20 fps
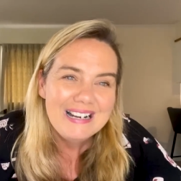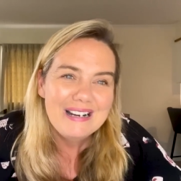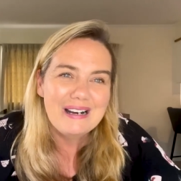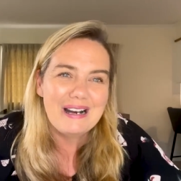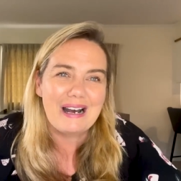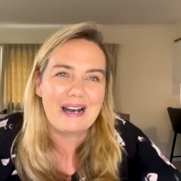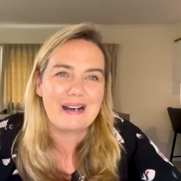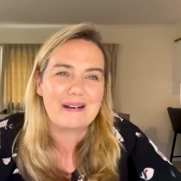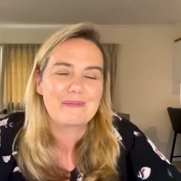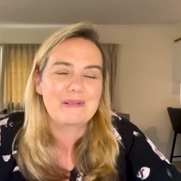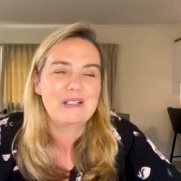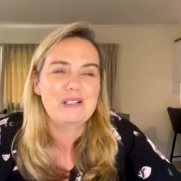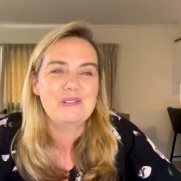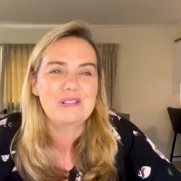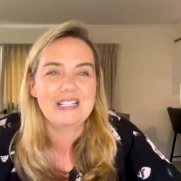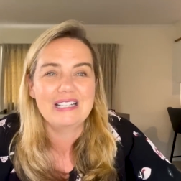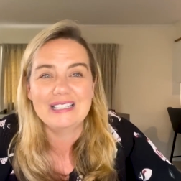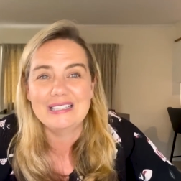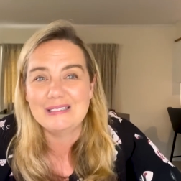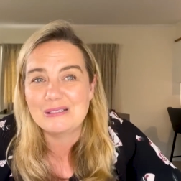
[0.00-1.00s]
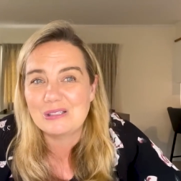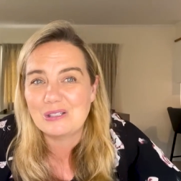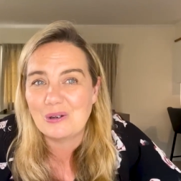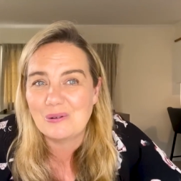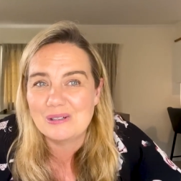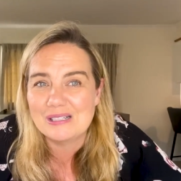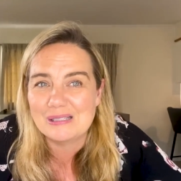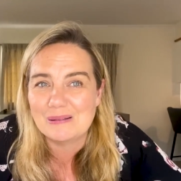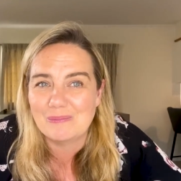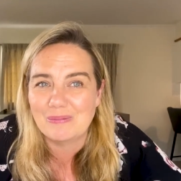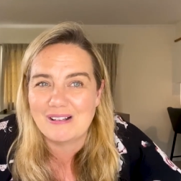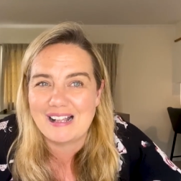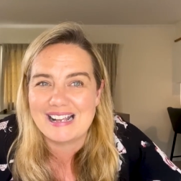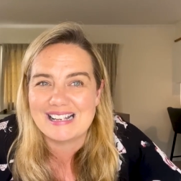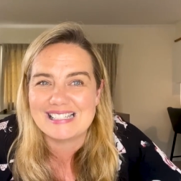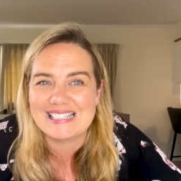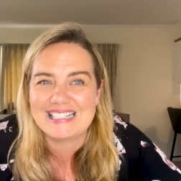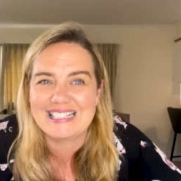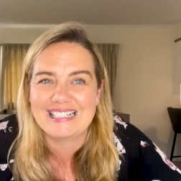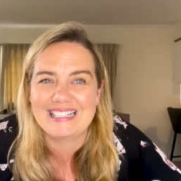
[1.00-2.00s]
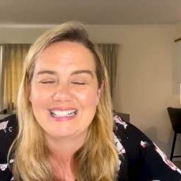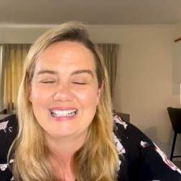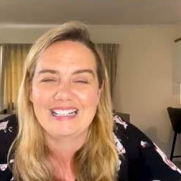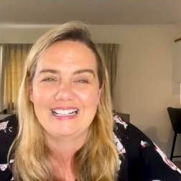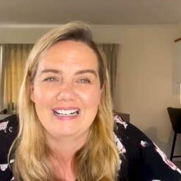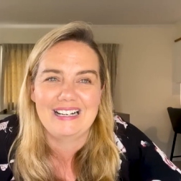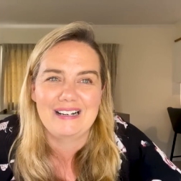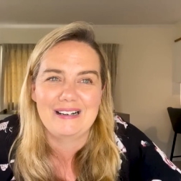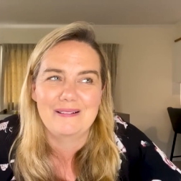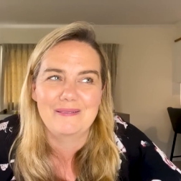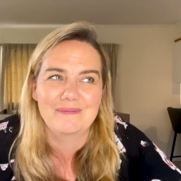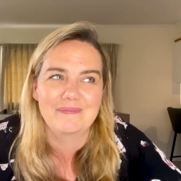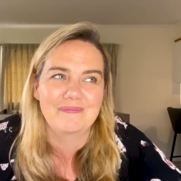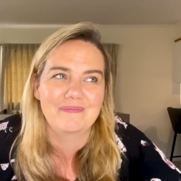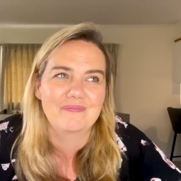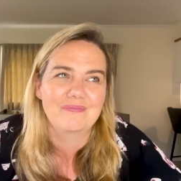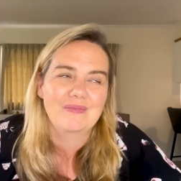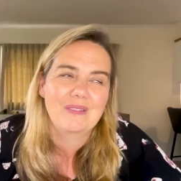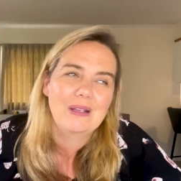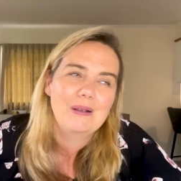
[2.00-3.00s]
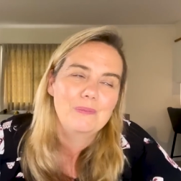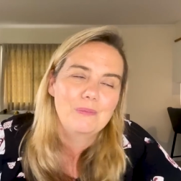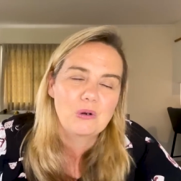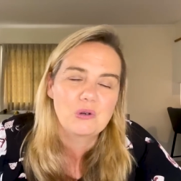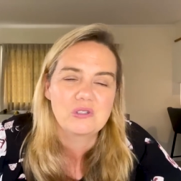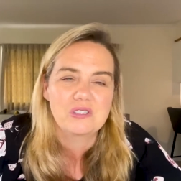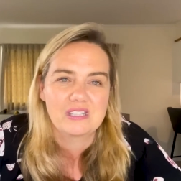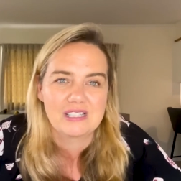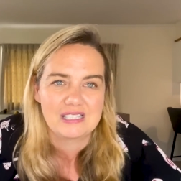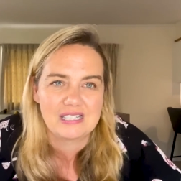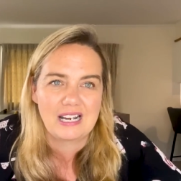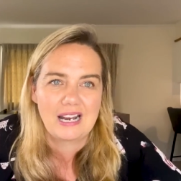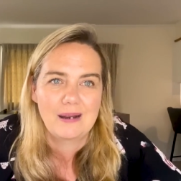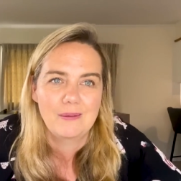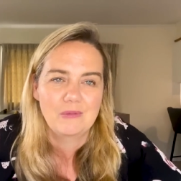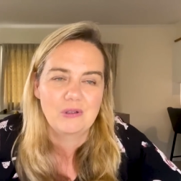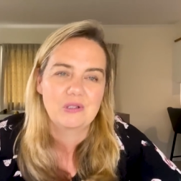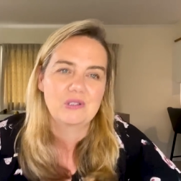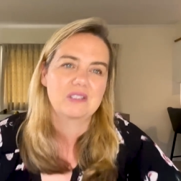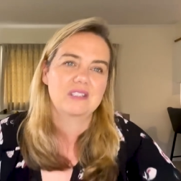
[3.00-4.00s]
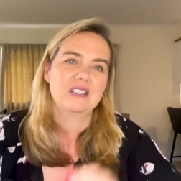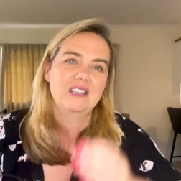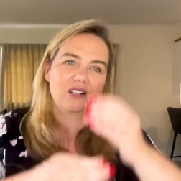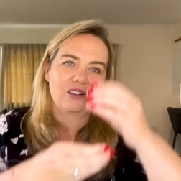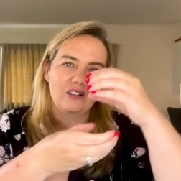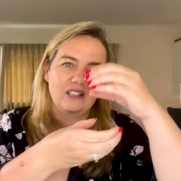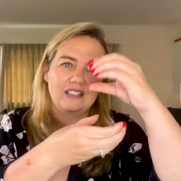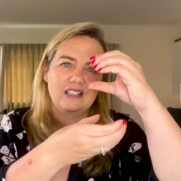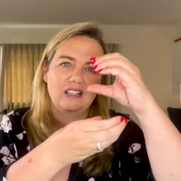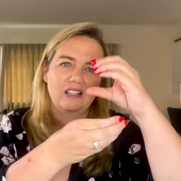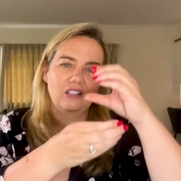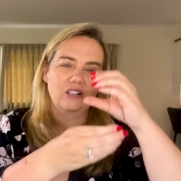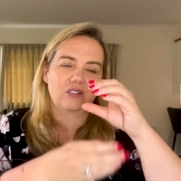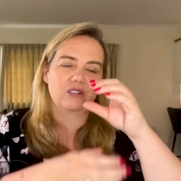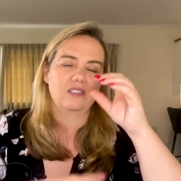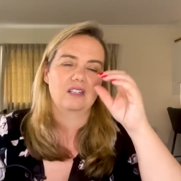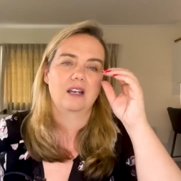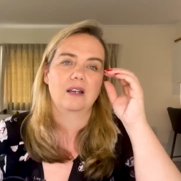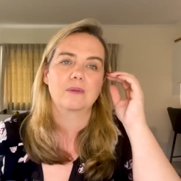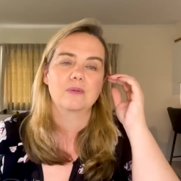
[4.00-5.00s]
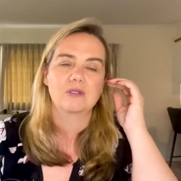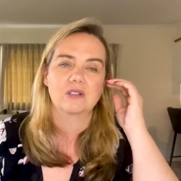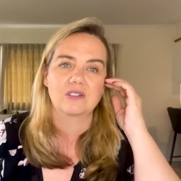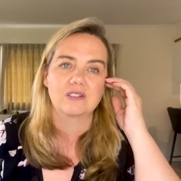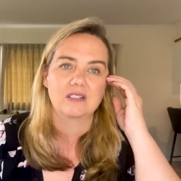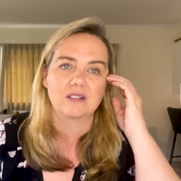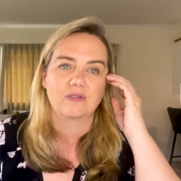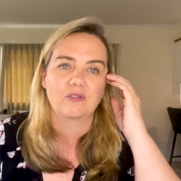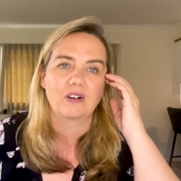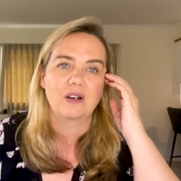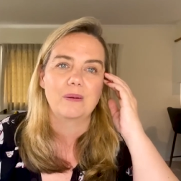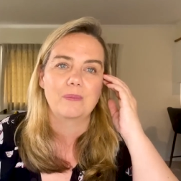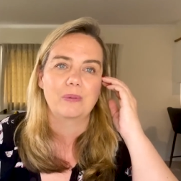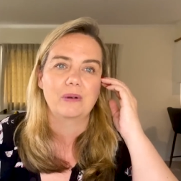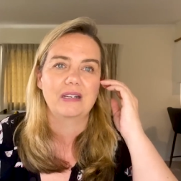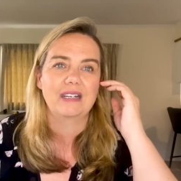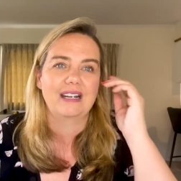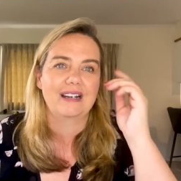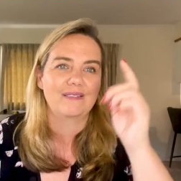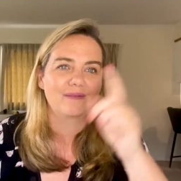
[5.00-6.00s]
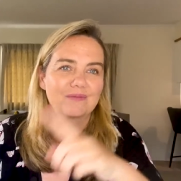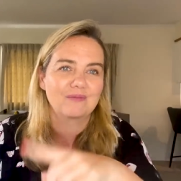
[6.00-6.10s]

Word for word: But New Zealand's always in plastic. Most of the time there's, you know, like the little tubs are different, but yeah,